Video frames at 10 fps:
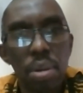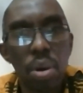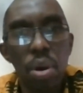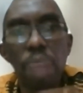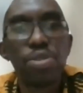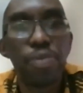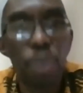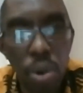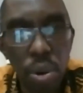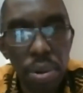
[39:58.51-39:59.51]
or up to
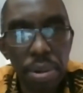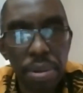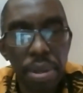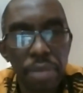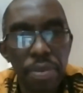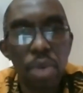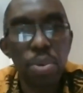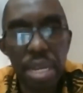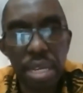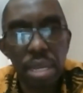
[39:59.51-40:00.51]
4, for a
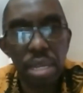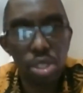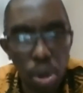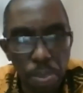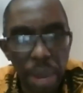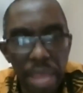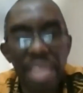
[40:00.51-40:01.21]
week, stop, and